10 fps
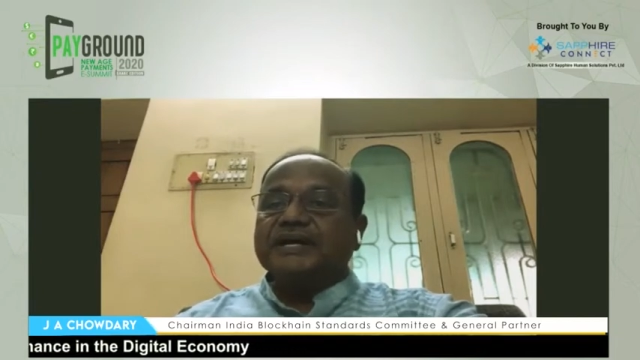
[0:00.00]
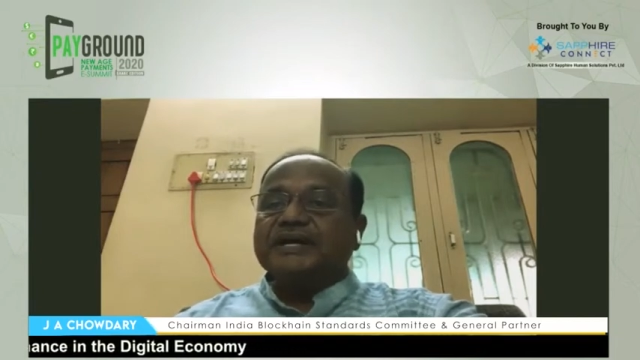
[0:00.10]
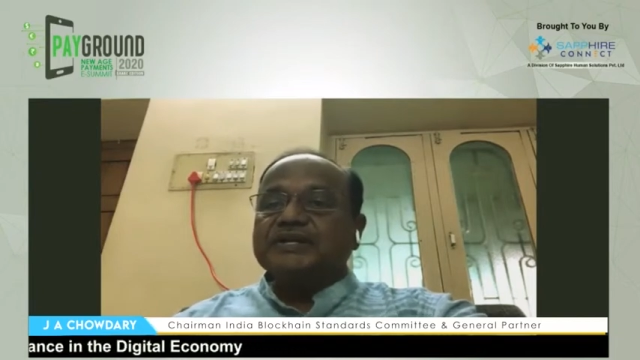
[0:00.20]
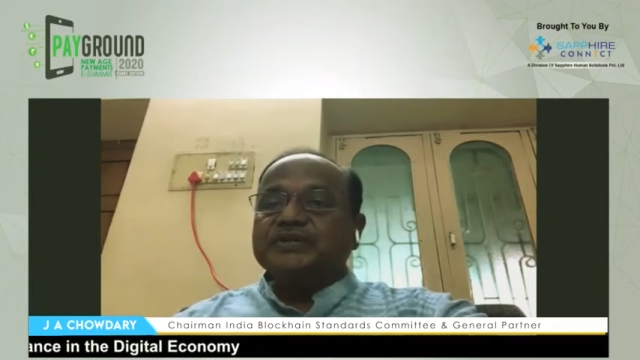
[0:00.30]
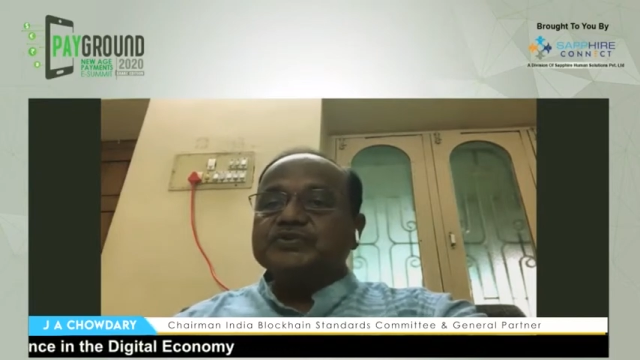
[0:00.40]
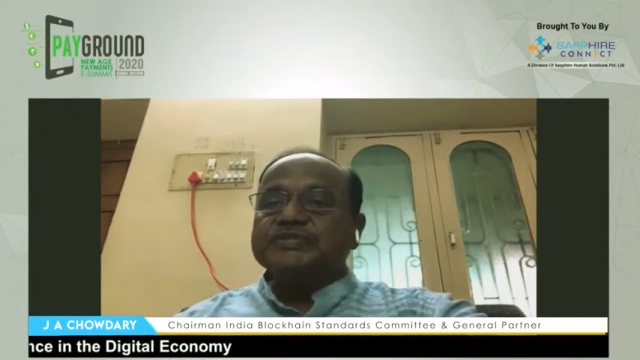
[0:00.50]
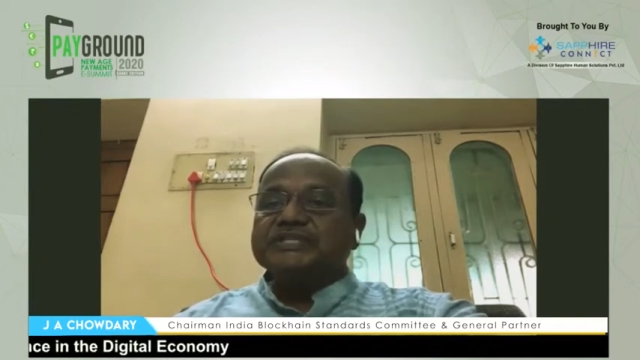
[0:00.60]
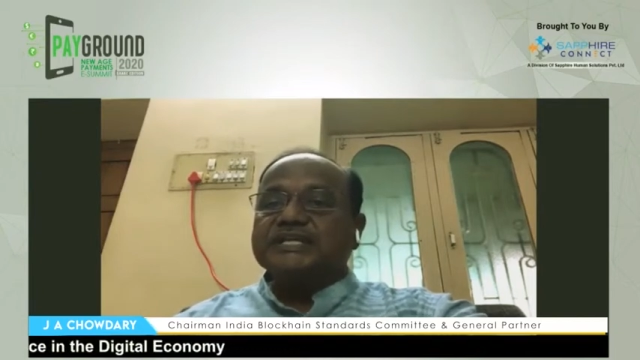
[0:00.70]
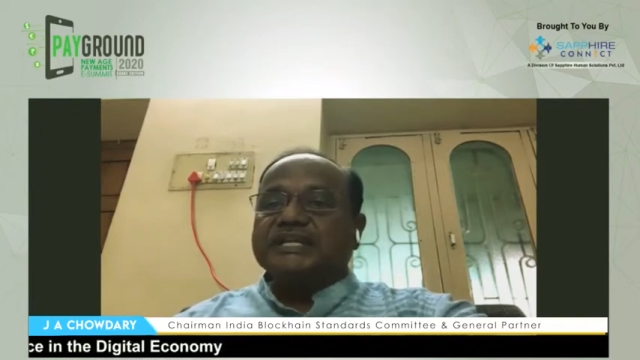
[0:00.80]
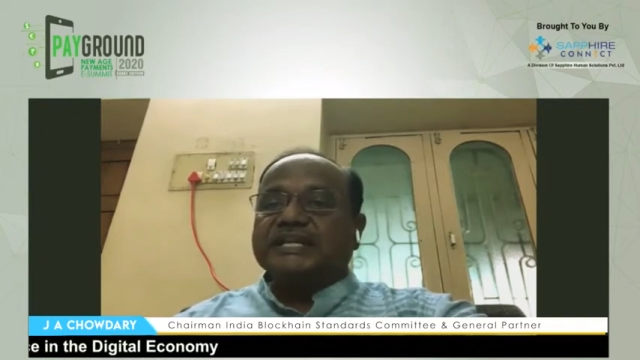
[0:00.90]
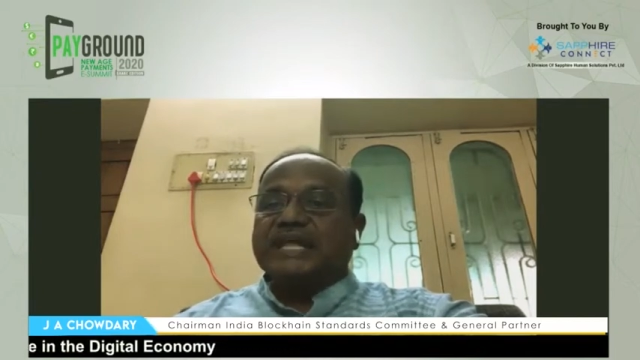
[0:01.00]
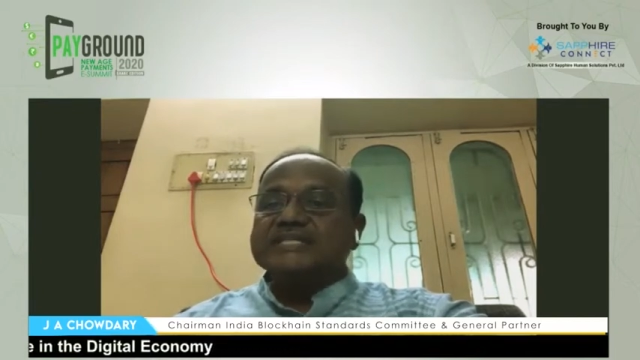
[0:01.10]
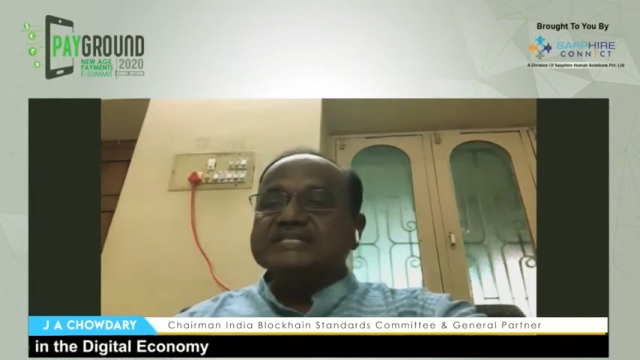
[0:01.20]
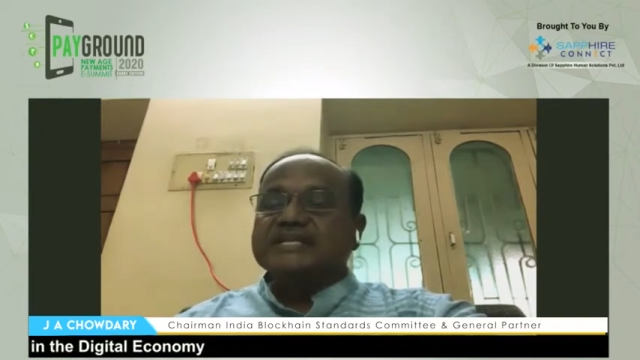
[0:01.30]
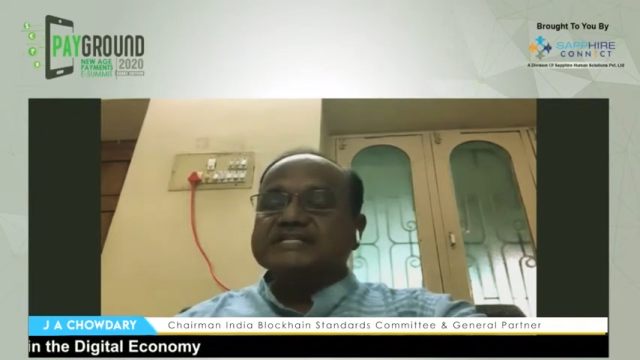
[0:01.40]
using the
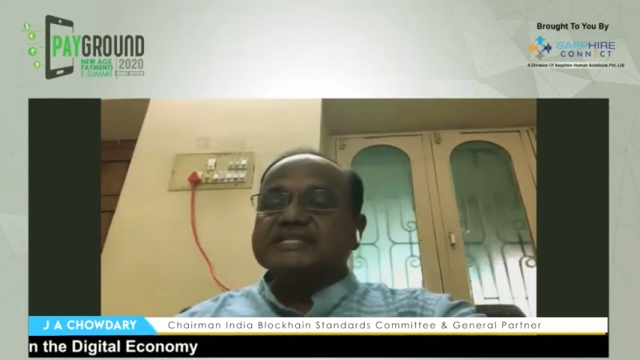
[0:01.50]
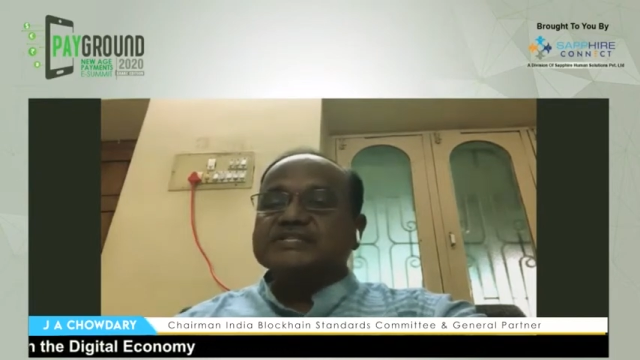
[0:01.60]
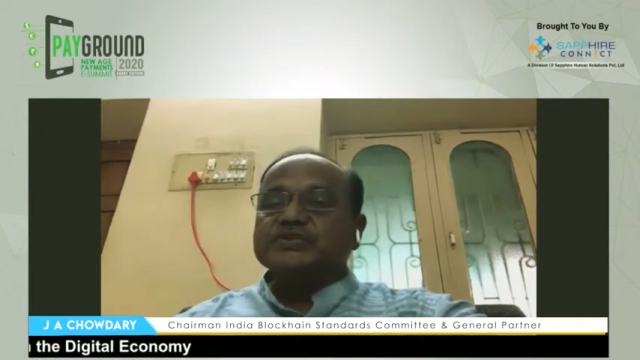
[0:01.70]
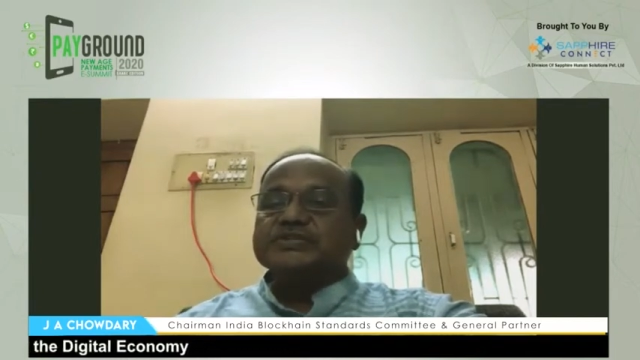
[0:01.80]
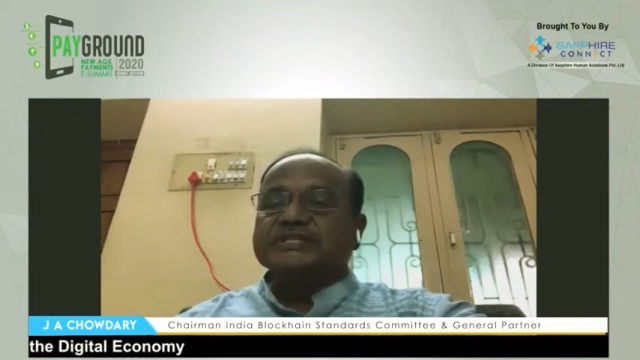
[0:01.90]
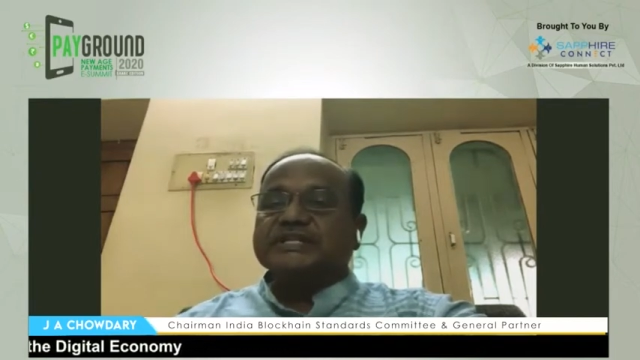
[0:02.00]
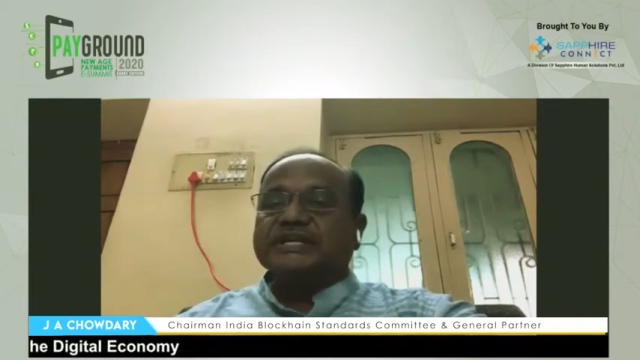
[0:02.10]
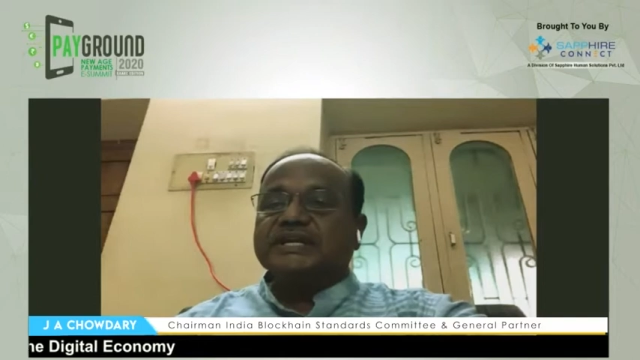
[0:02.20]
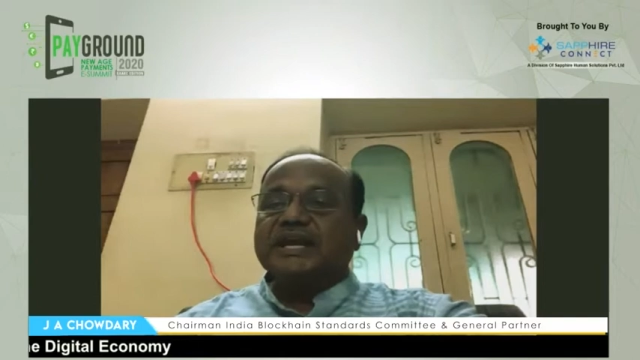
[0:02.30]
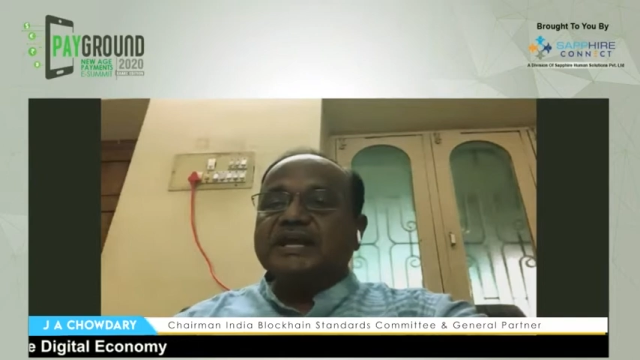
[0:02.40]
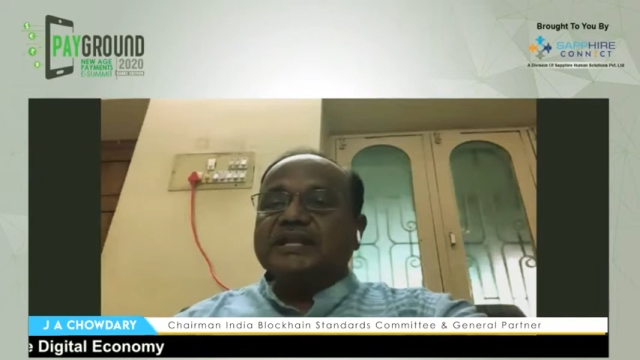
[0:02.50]
transactions, using the